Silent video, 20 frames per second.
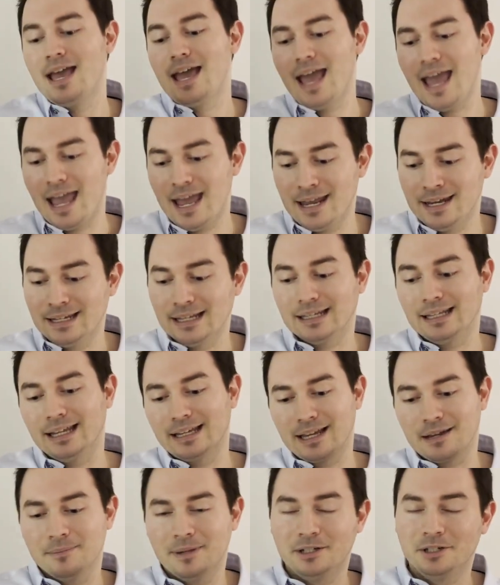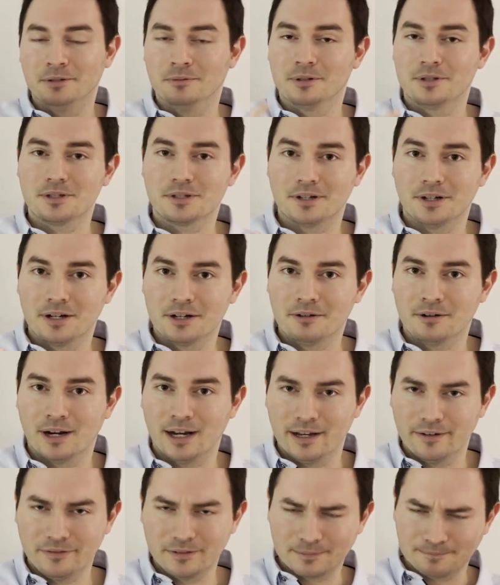And like I mentioned with
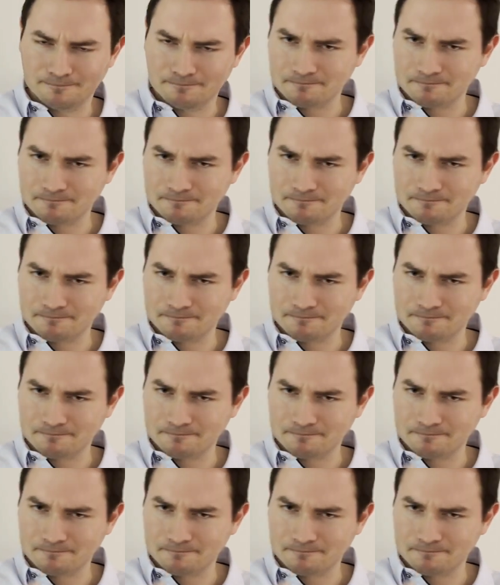StarCraft,